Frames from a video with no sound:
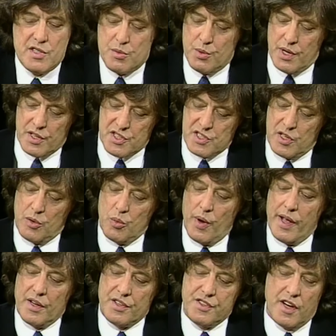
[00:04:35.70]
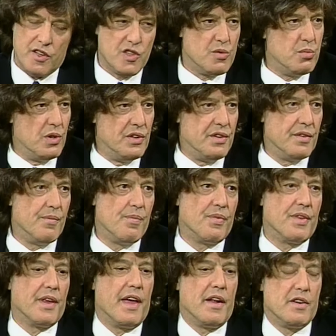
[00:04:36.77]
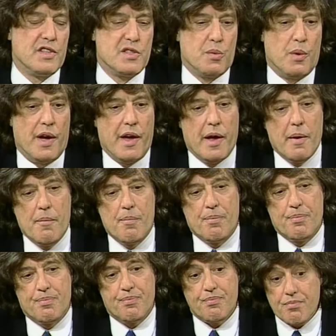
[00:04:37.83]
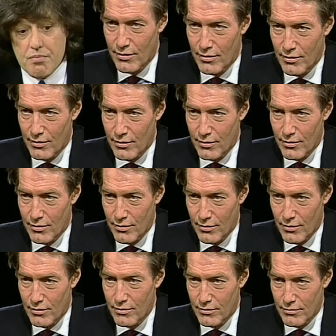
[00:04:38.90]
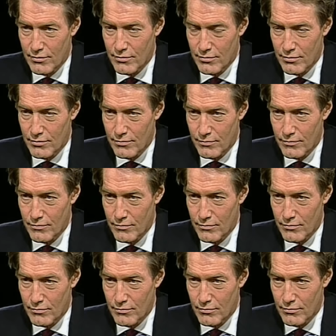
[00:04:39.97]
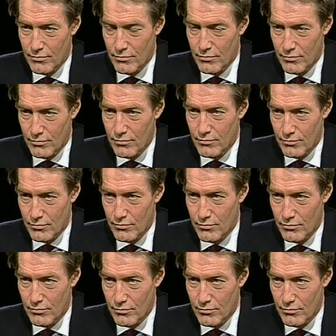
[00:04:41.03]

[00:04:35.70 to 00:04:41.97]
has worked so well, Touchwood, elsewhere, yeah. which I and with, uh, significantly I would